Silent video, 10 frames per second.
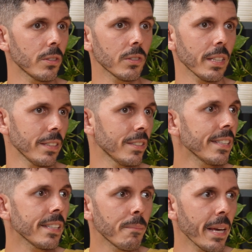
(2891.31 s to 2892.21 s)
there's like
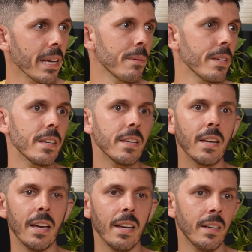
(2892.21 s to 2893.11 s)
CD Baby
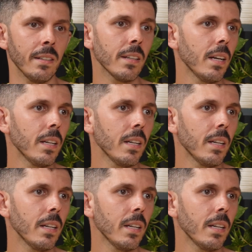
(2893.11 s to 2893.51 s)
and